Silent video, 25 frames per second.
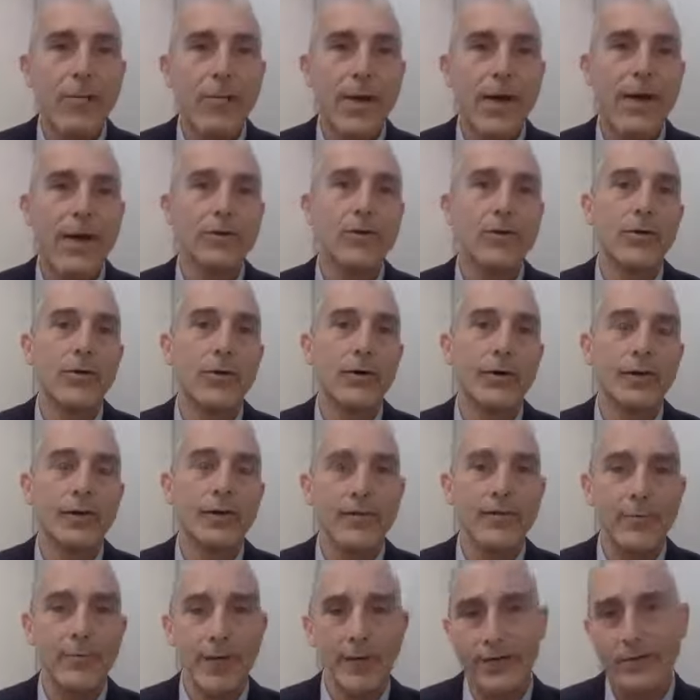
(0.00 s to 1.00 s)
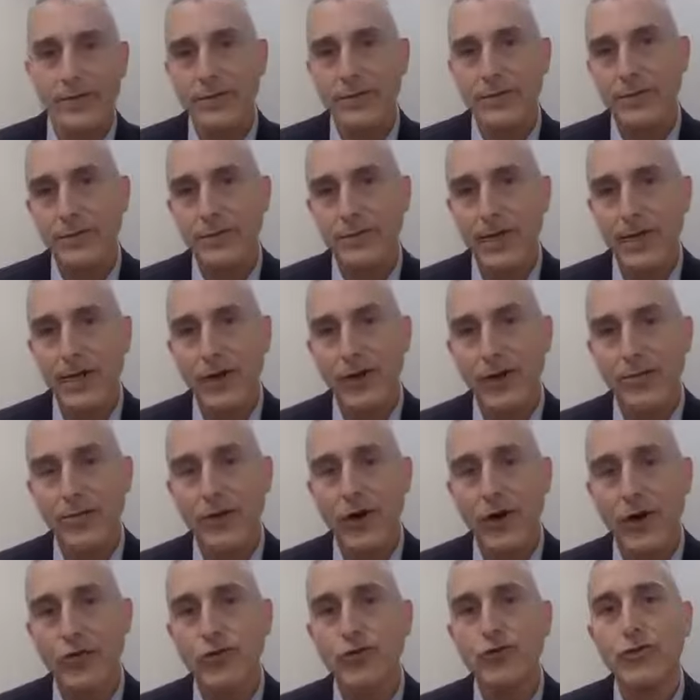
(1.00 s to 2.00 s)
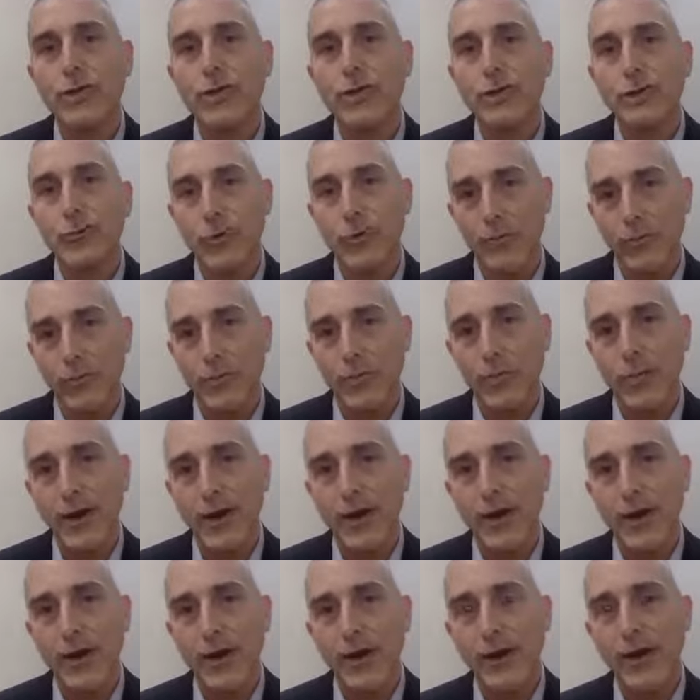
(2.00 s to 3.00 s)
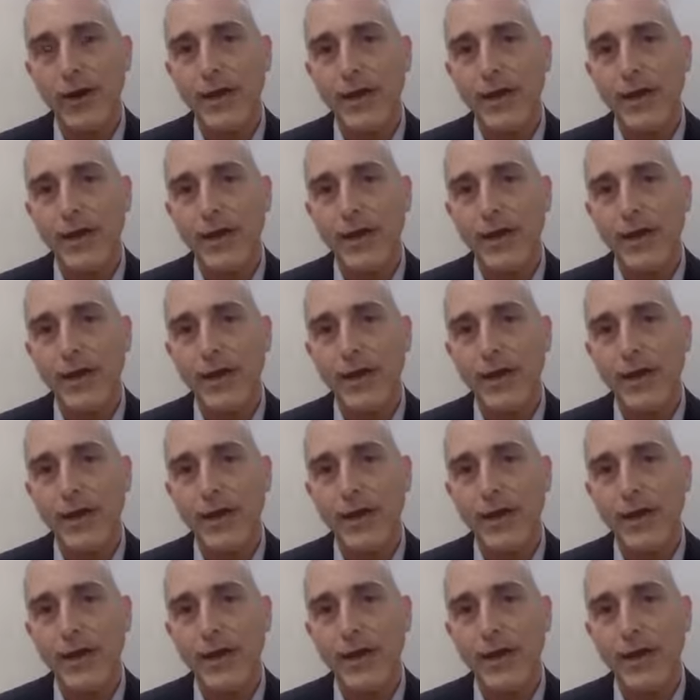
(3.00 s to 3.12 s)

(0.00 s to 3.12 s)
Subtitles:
minority of meniscal tears are treated with repair.